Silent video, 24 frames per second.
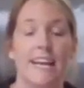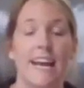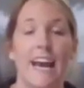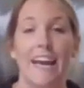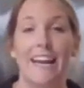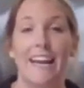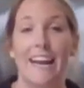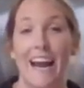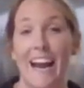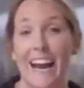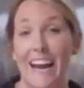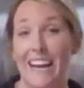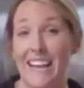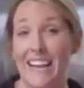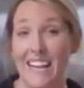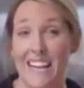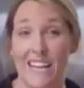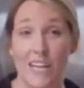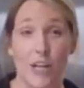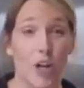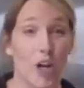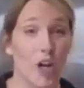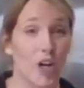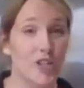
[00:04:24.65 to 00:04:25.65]
And I
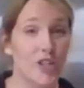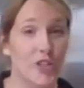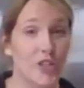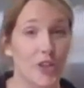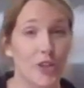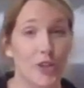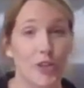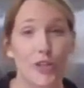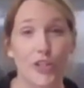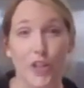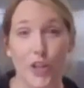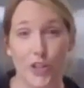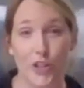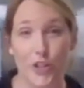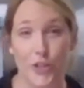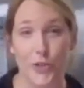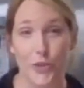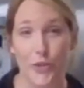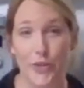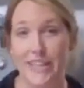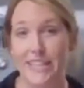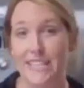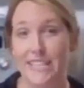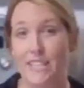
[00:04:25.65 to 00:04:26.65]
encourage you to start
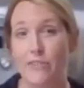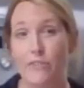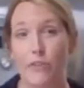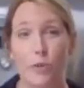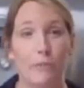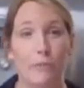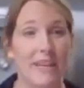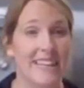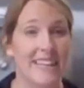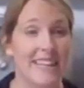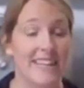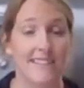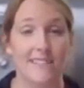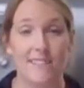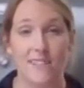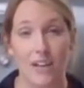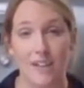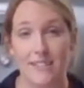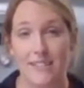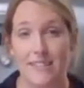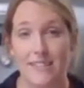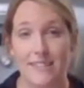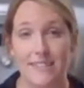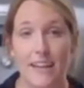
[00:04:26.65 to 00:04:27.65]
doing this if you're making
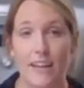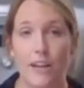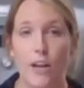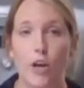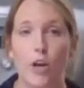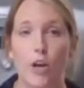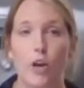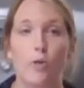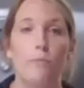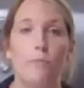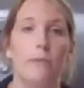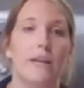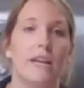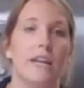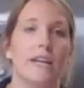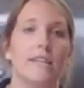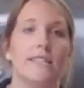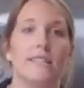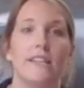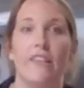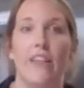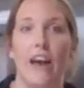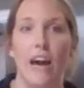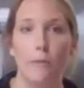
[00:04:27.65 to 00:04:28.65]
sauces at home, because
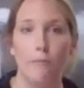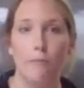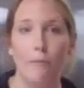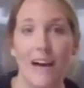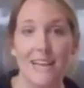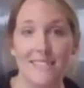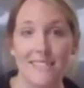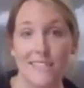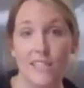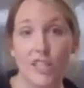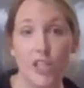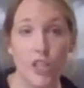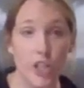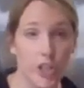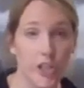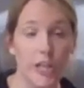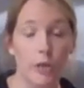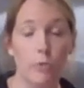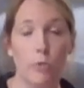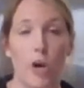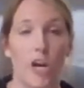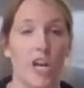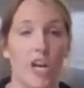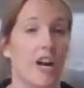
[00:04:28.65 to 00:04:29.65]
that pasta
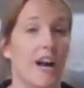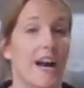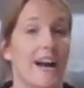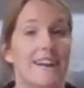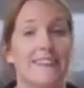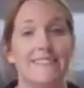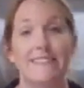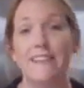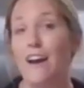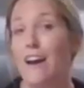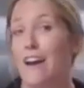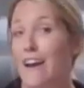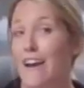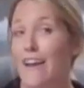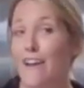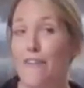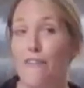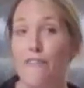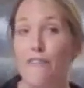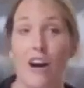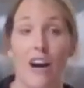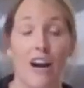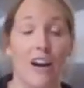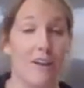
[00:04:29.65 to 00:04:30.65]
cooking water has
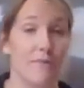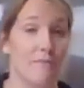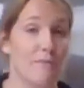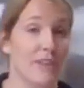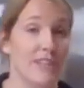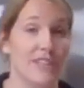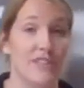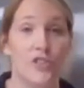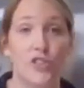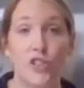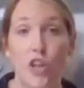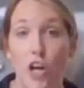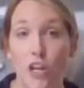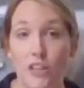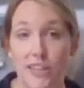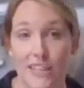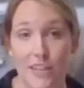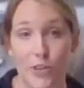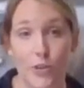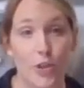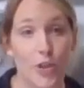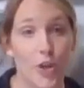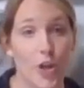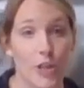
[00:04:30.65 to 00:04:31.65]
the salt
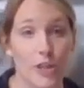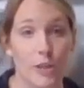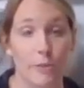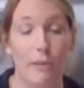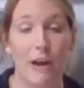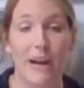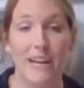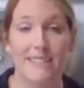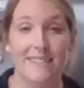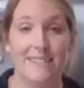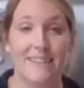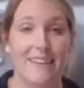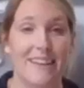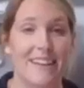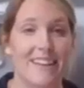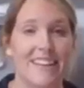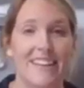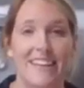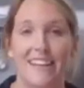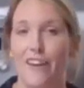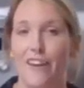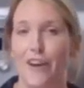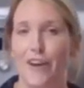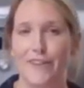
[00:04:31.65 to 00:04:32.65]
that you cook the pasta
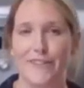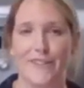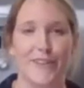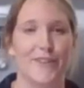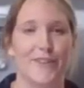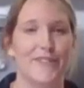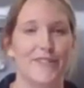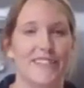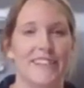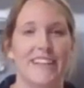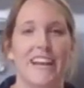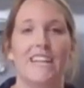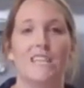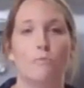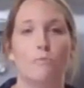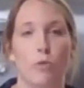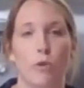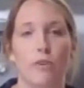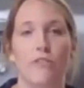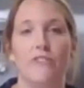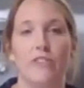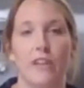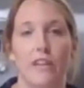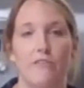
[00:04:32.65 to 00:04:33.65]
in, and also it has
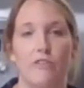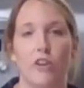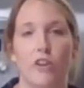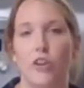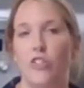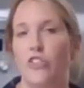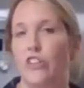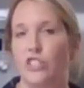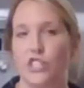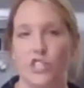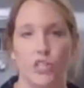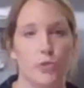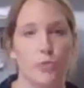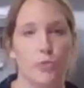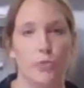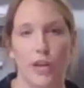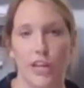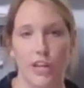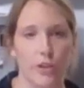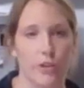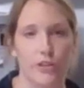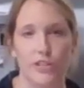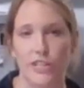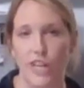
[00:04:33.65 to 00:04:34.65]
more flavor than just
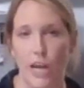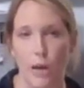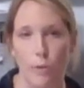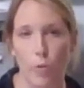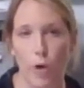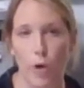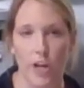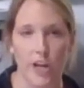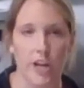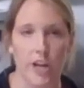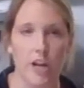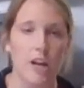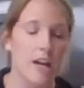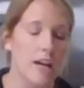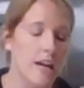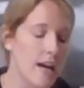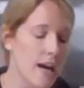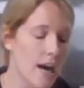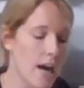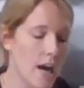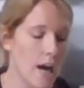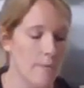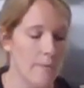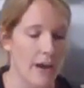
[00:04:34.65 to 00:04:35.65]
regular tap water
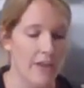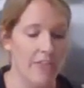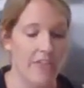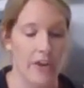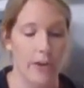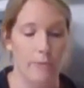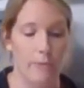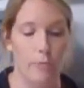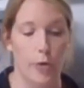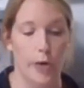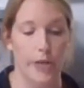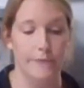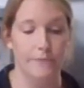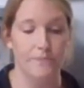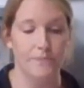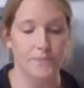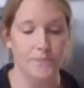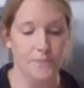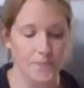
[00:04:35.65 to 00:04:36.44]
at that point.